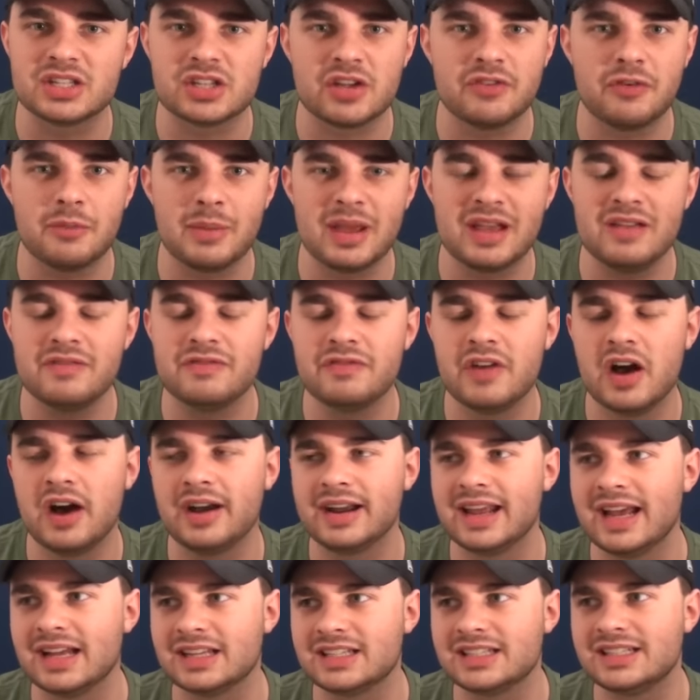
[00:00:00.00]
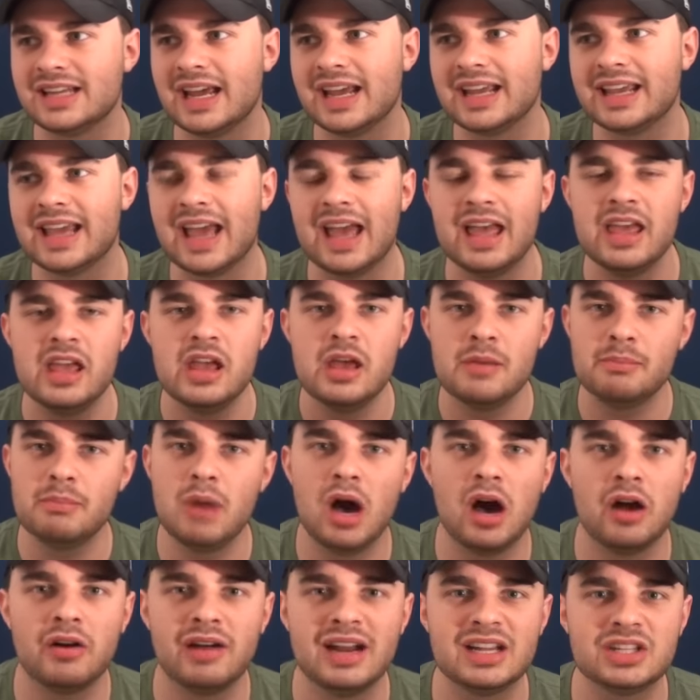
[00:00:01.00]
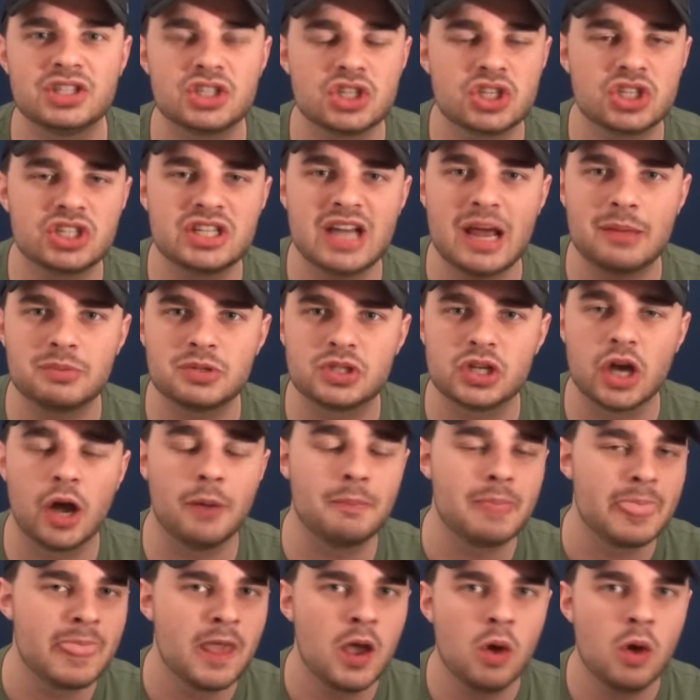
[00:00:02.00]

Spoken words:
So for me, Vardy had to take it. Mahrez steps up,